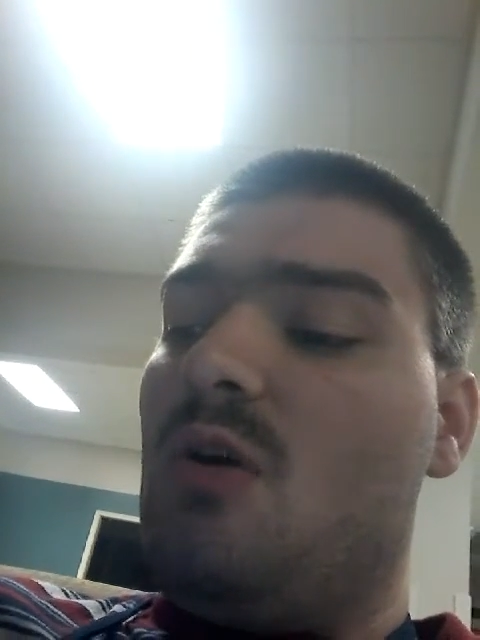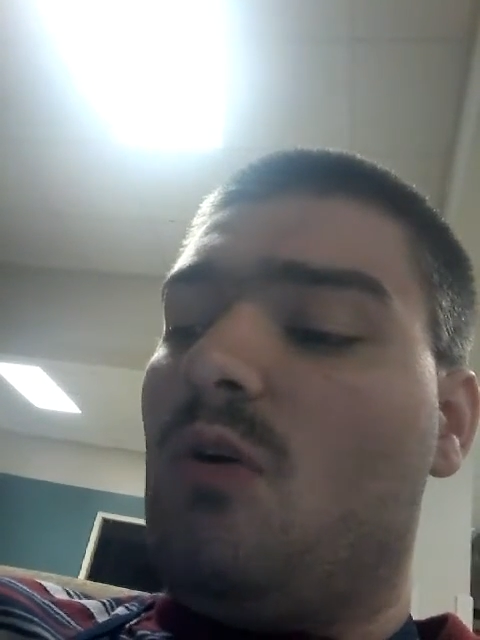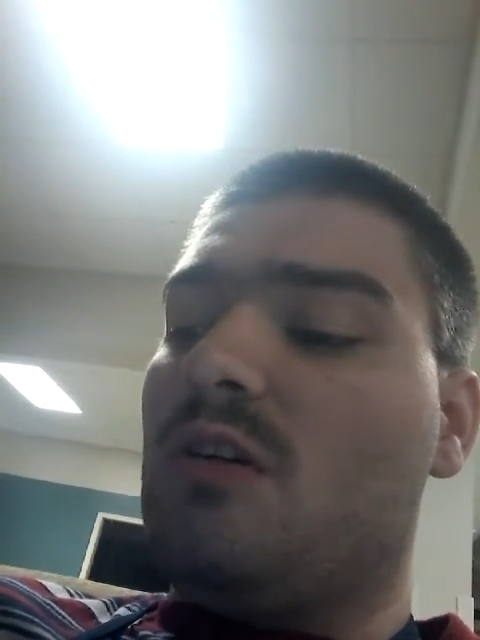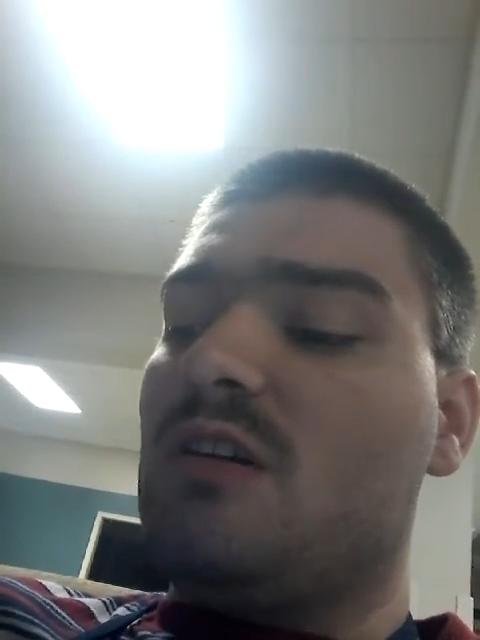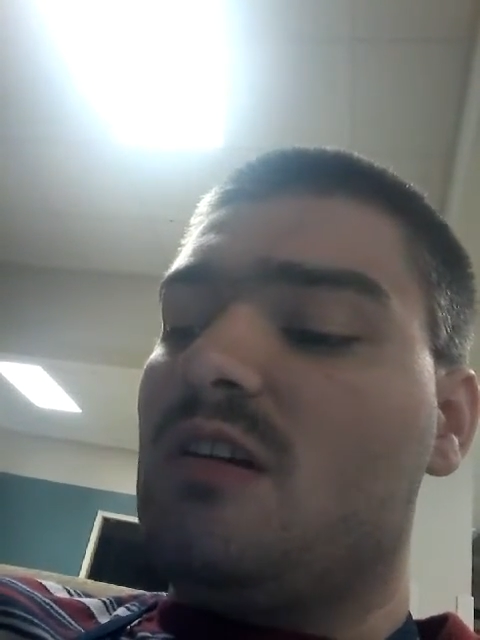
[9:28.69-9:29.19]

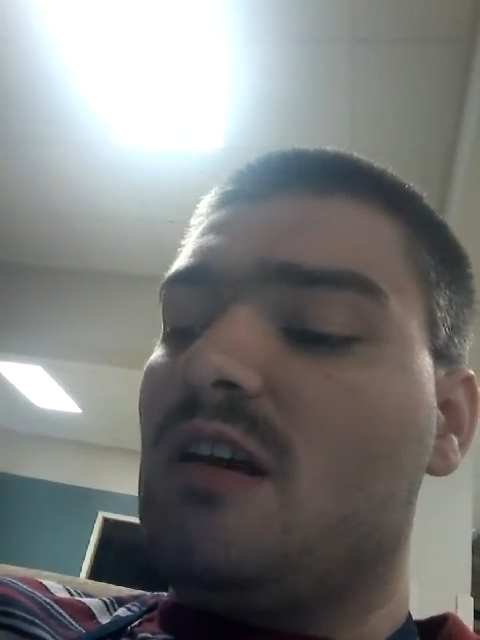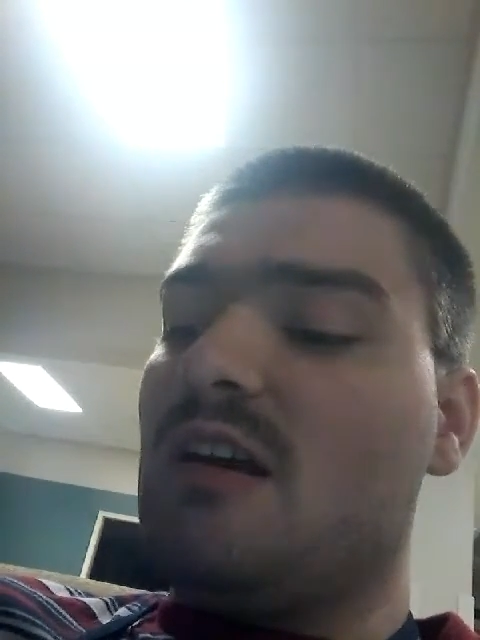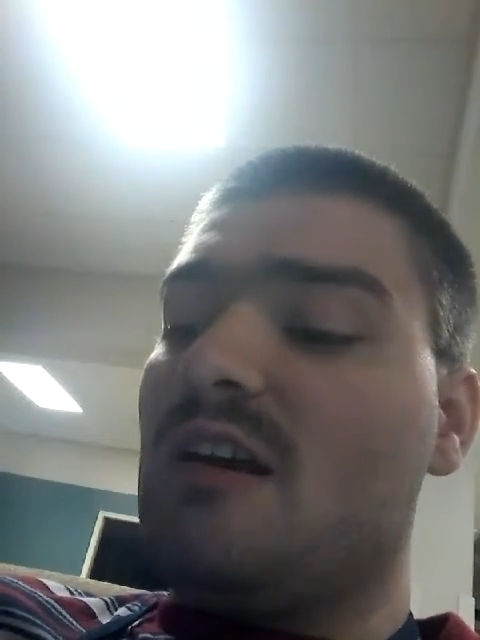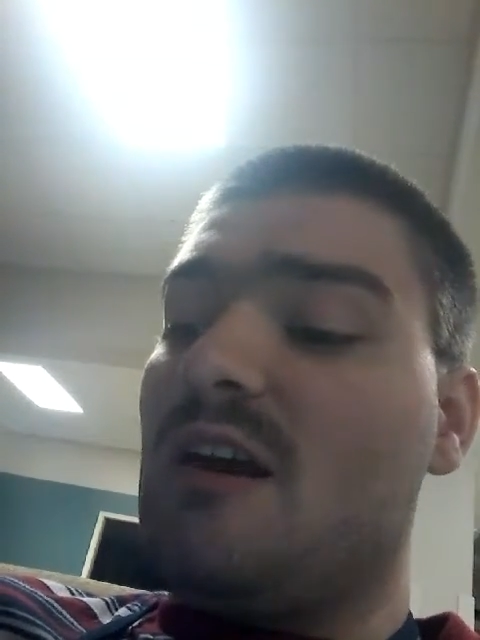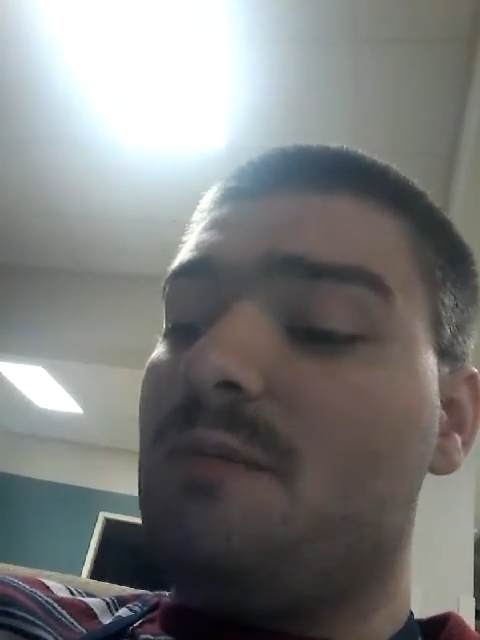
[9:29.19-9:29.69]
While they're
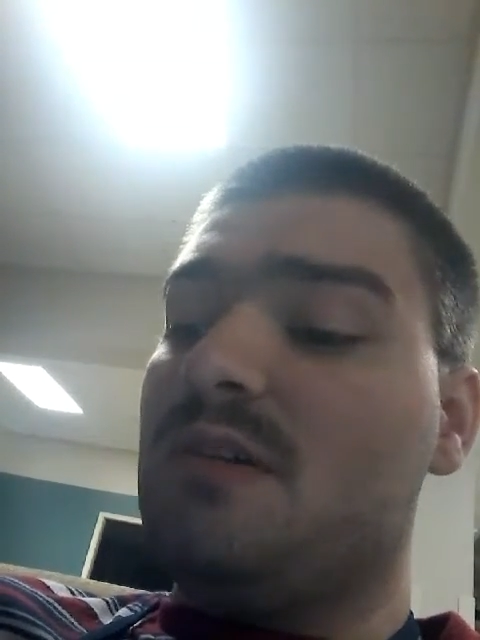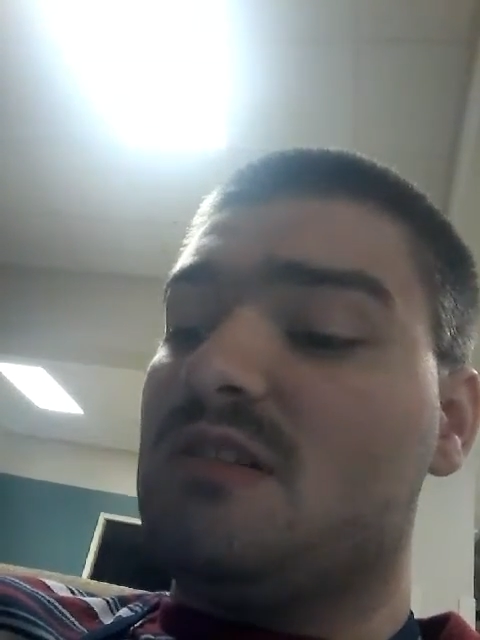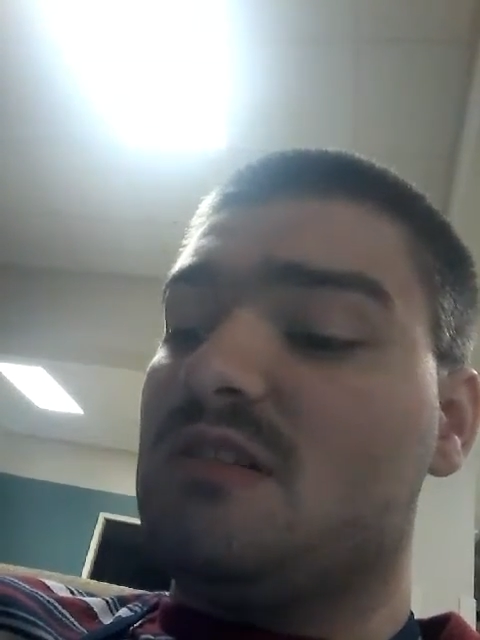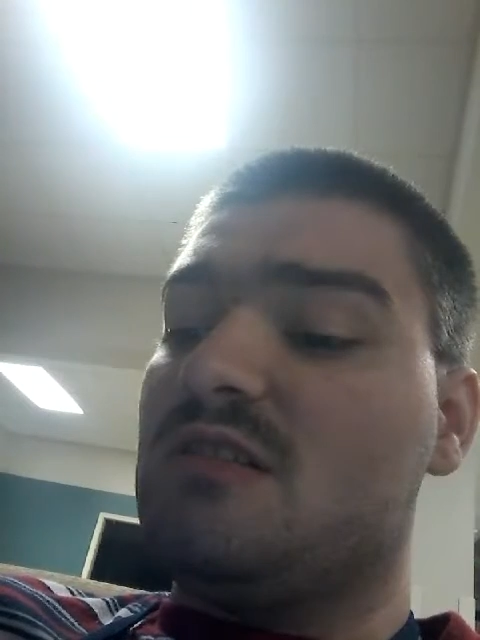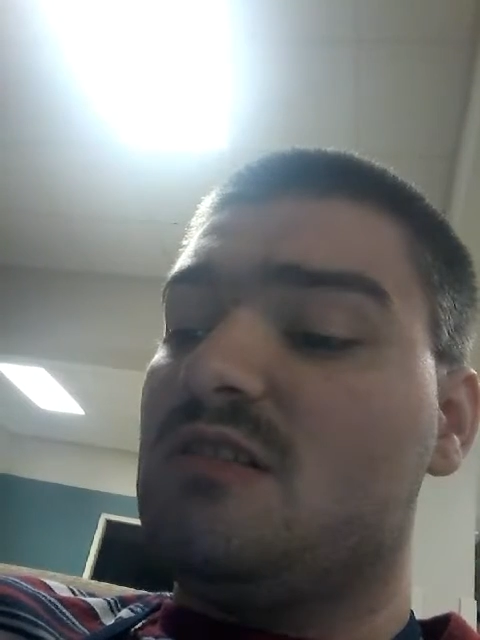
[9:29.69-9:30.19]
taking care of
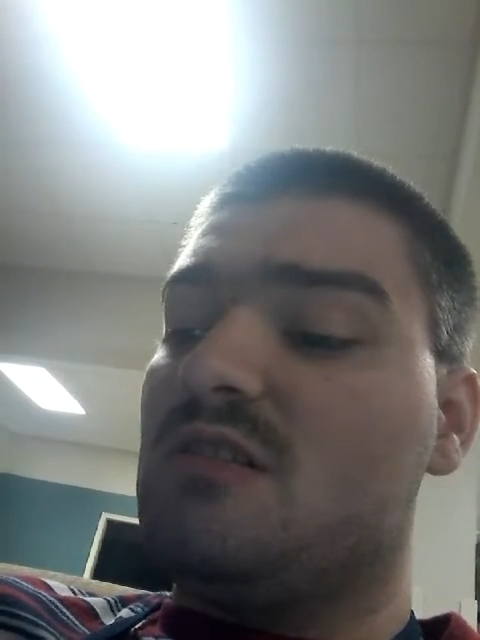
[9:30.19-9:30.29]
business,